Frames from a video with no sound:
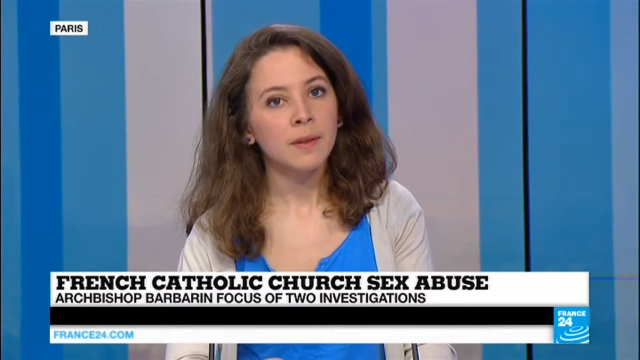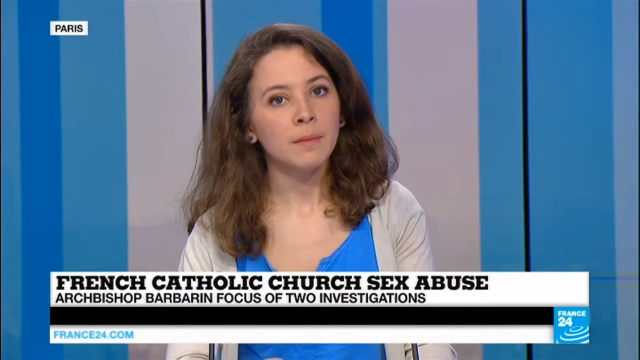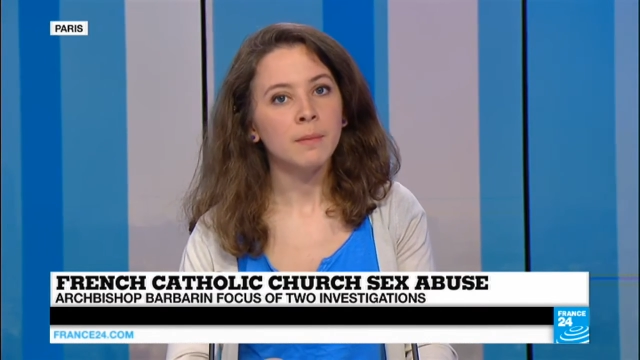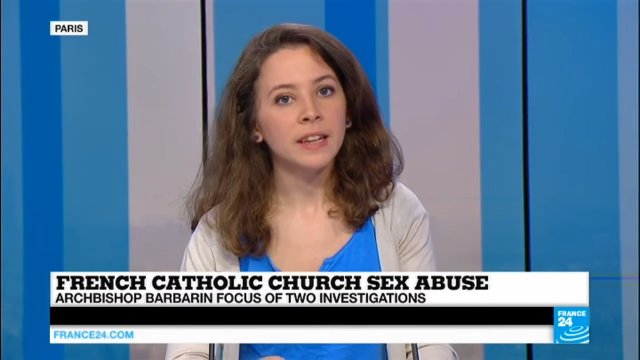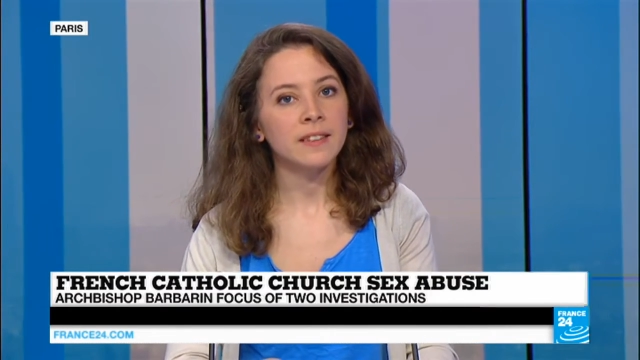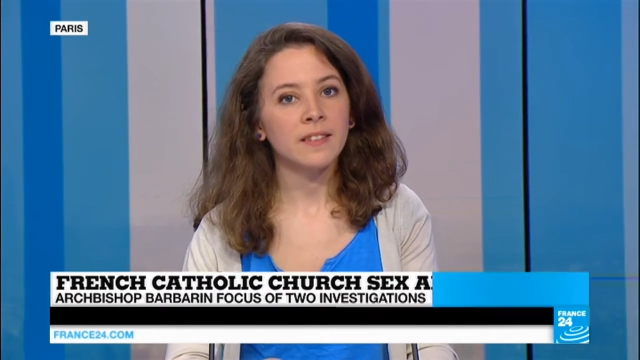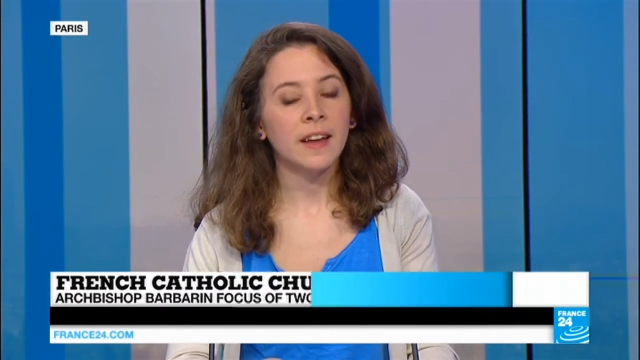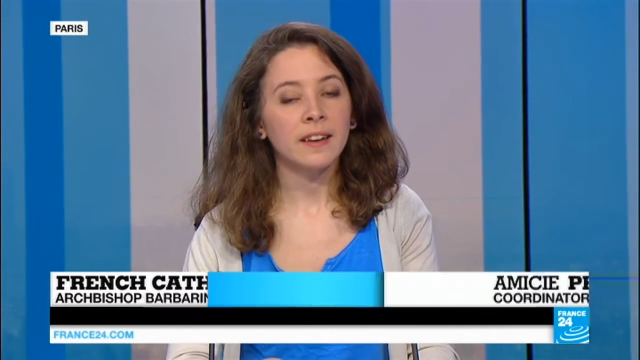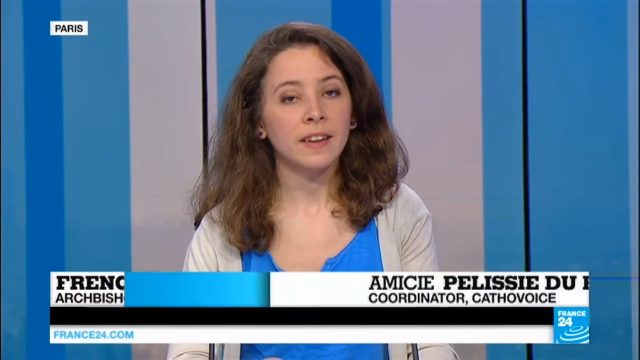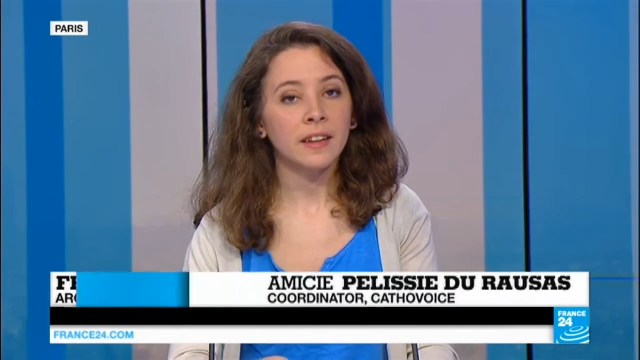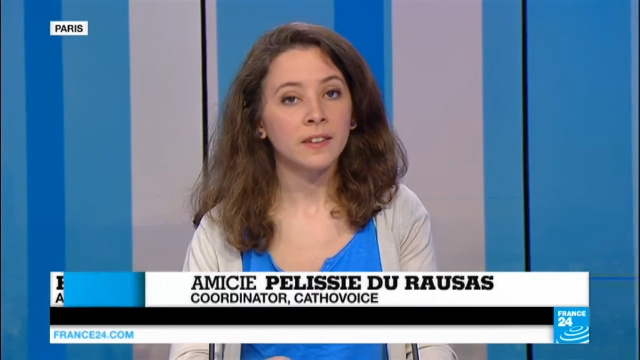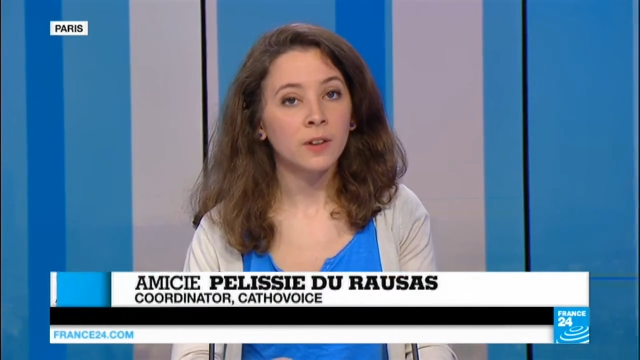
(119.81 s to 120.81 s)
means
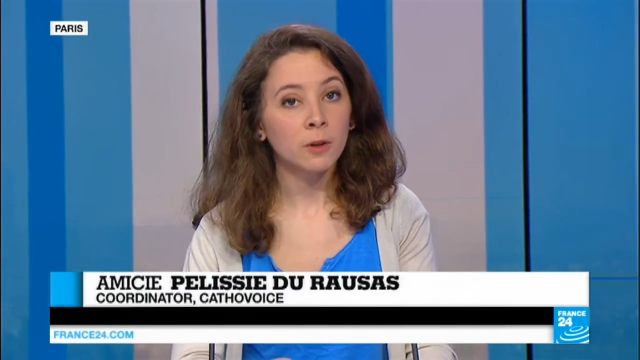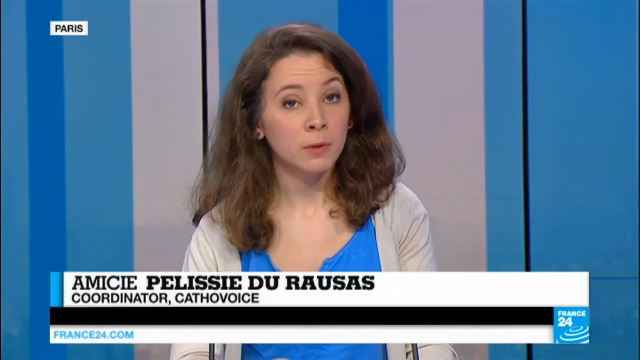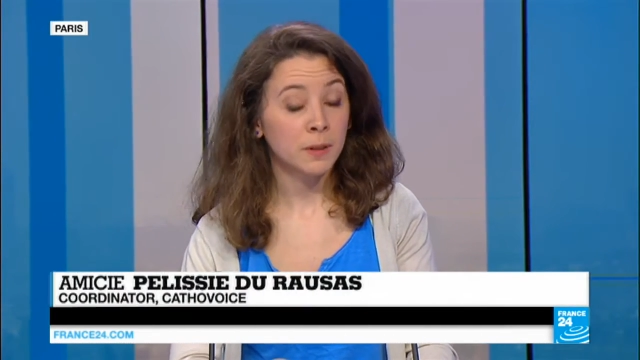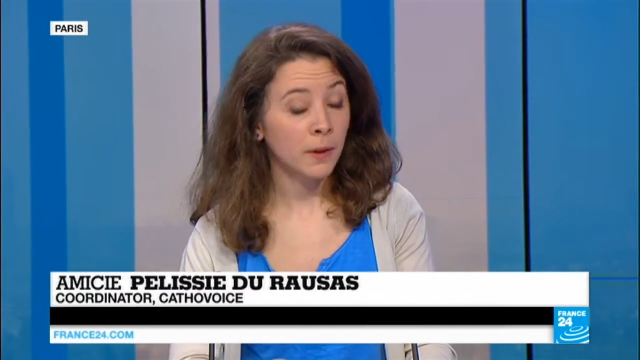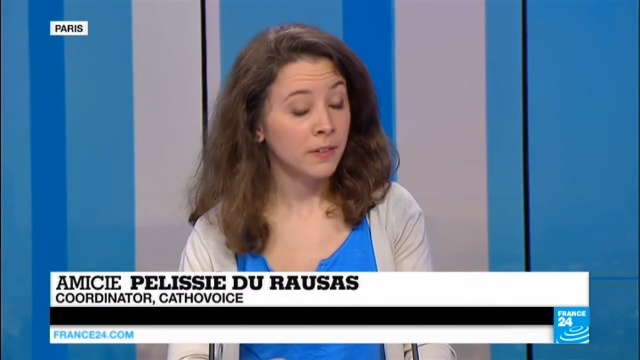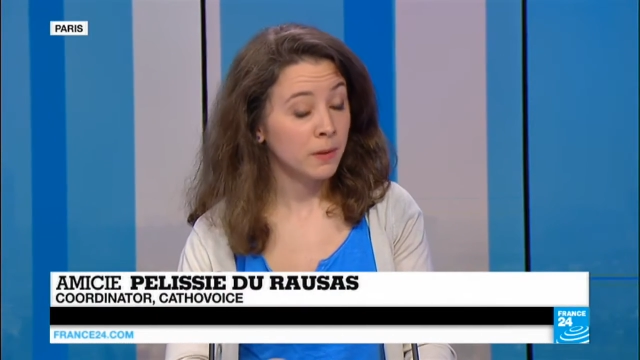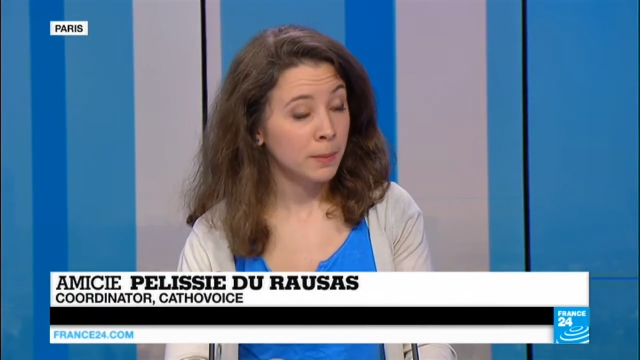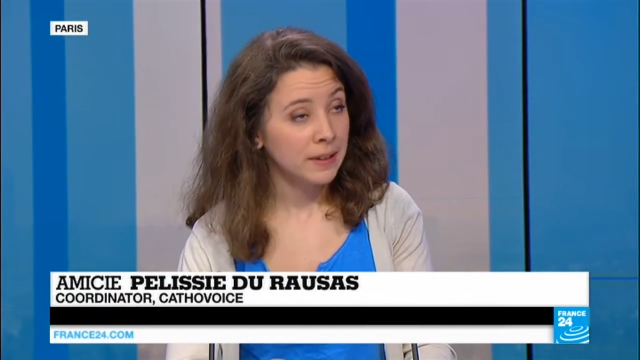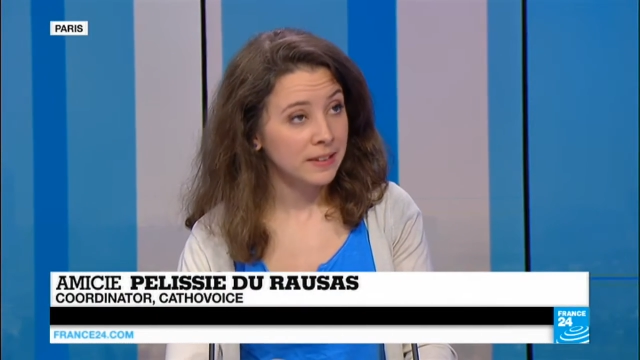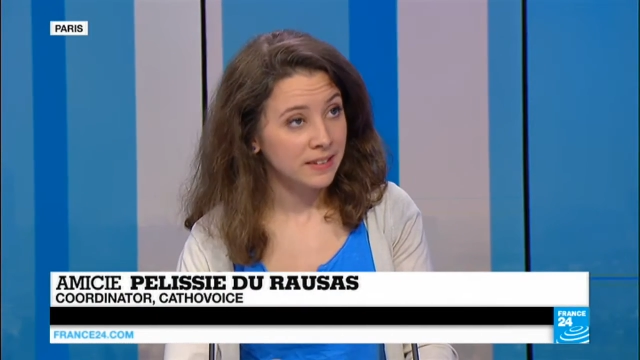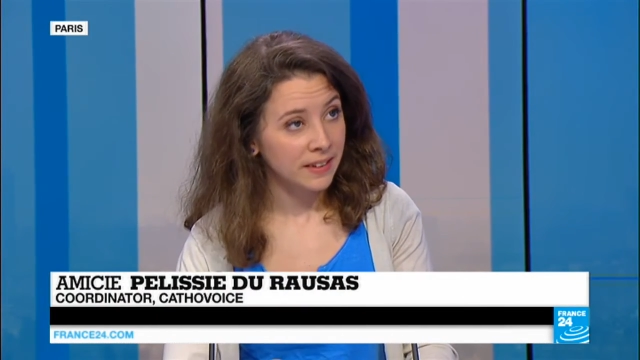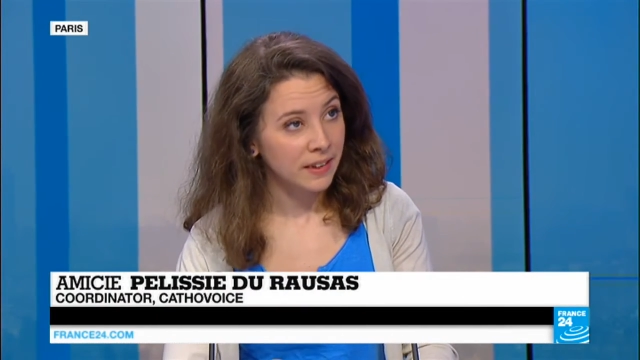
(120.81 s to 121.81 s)
that he's got
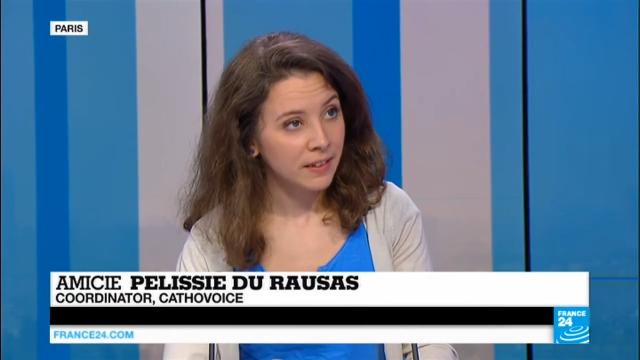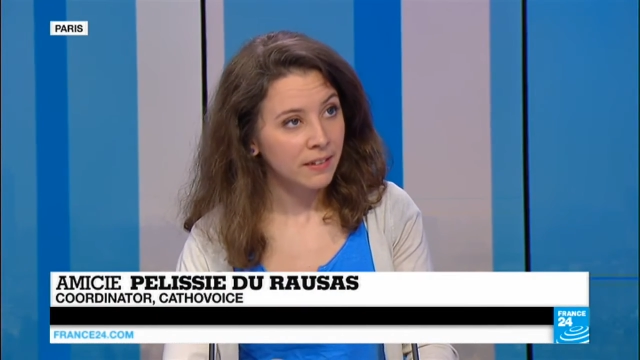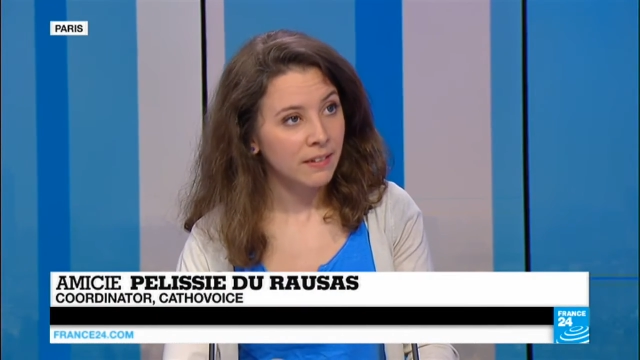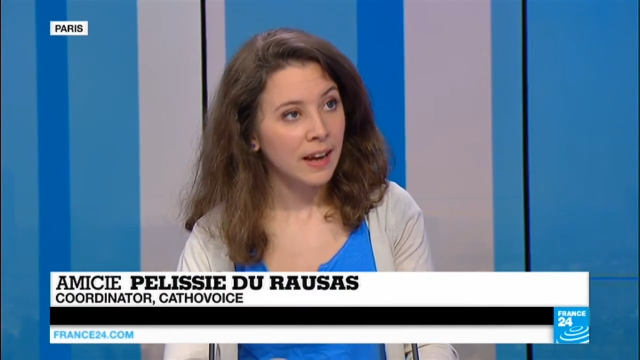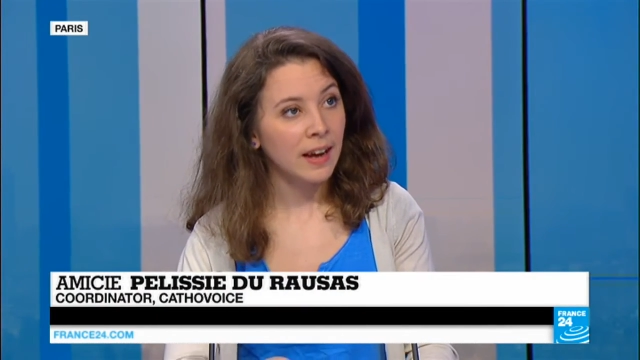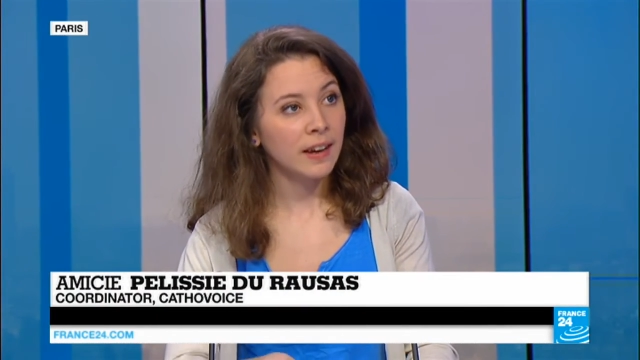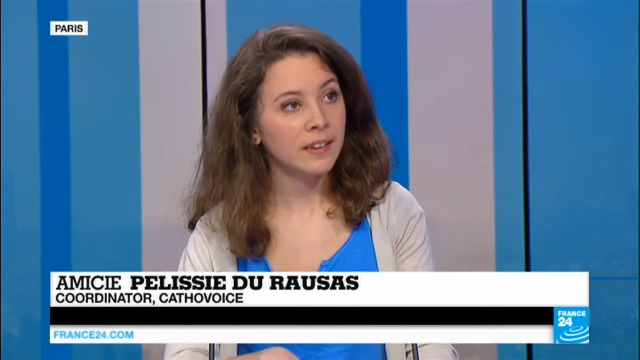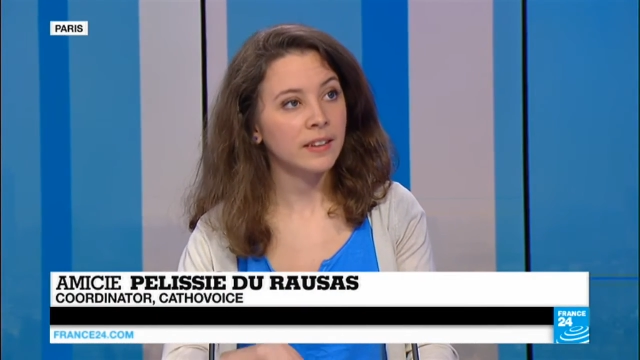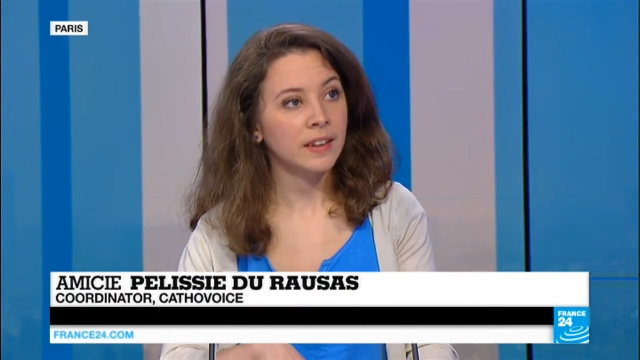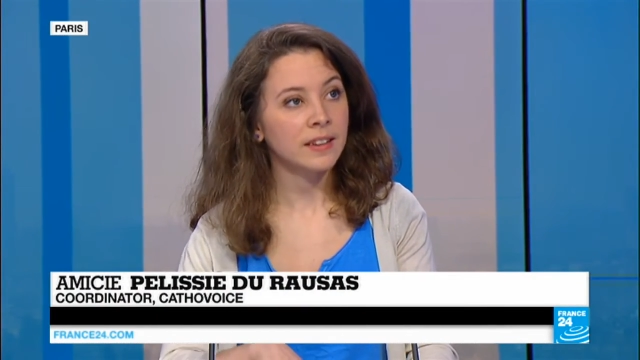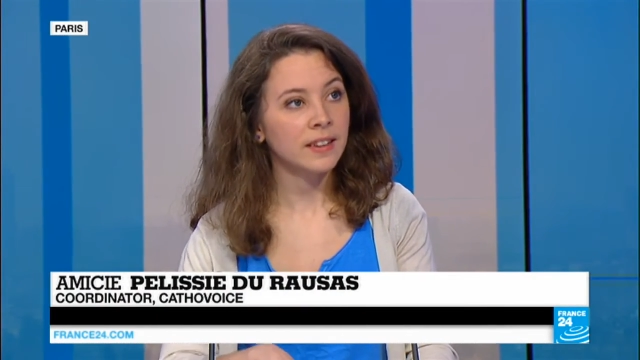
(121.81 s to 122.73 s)
responsibility, and he's